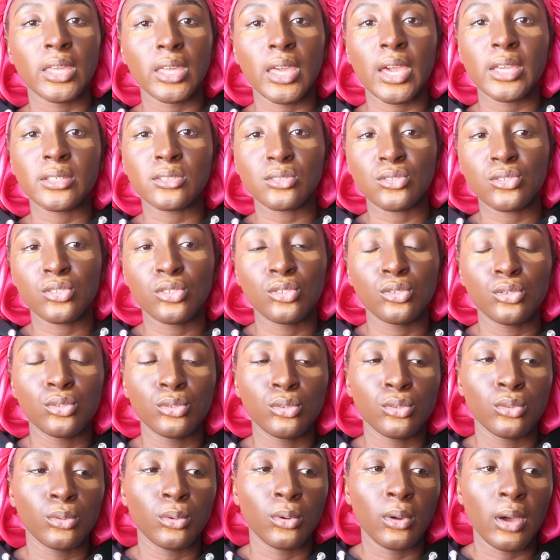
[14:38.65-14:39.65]
get
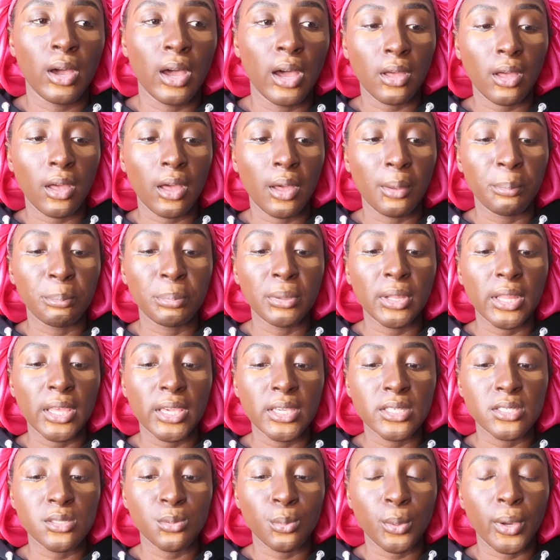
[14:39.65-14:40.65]
to a
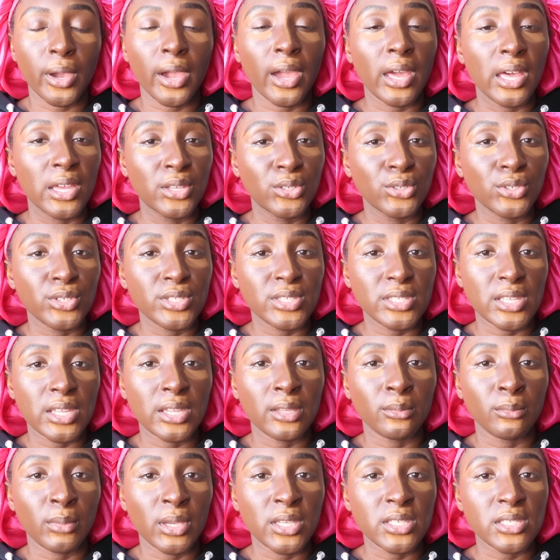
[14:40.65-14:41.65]
place where I
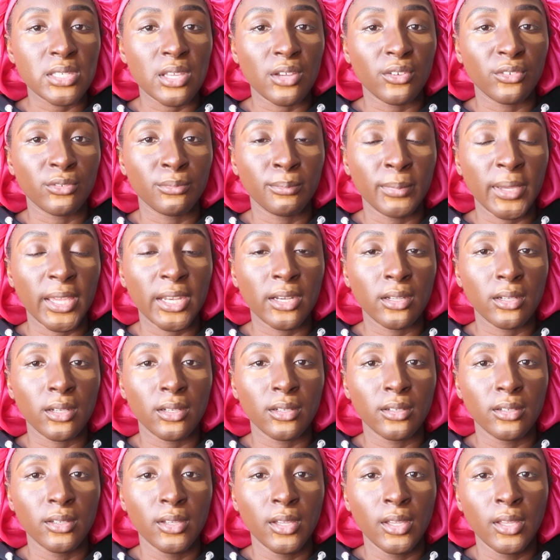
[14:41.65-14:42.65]
understand myself
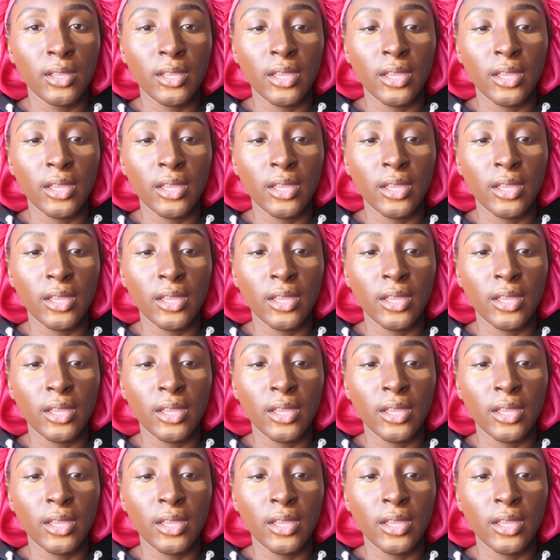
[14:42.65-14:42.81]
better.